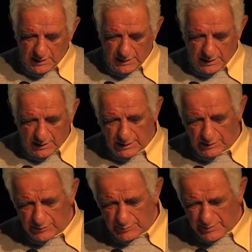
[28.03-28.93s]

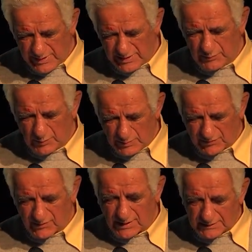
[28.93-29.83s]
The period will be
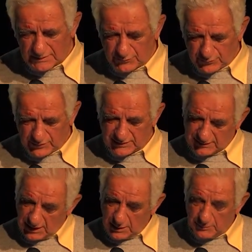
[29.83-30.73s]
slightly different,
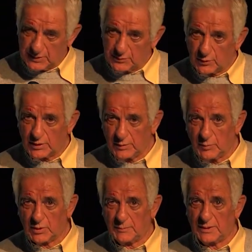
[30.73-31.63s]
and I'll be talking
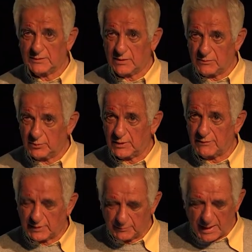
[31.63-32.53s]
more about
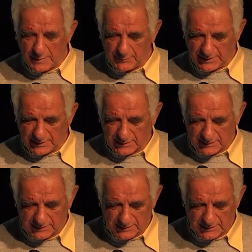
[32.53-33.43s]
ethnographic mapping.
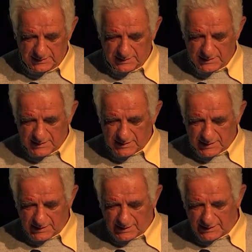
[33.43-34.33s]

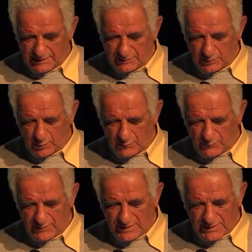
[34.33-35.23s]
And
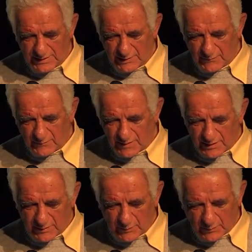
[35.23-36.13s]
hopefully
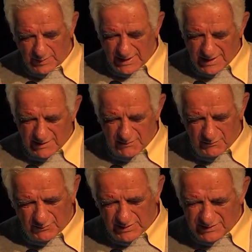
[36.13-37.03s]
we
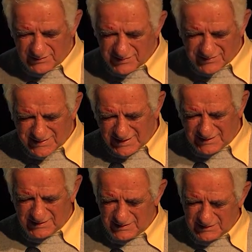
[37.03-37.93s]
have a
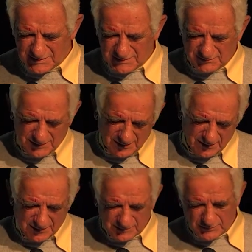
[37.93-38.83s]
slightly
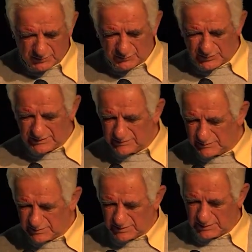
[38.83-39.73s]

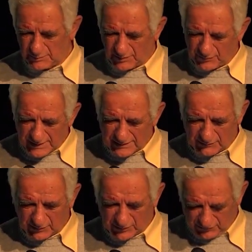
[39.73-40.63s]
different
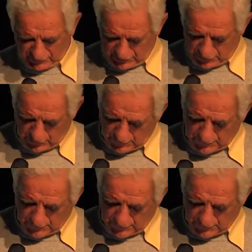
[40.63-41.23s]
perspective on this issue.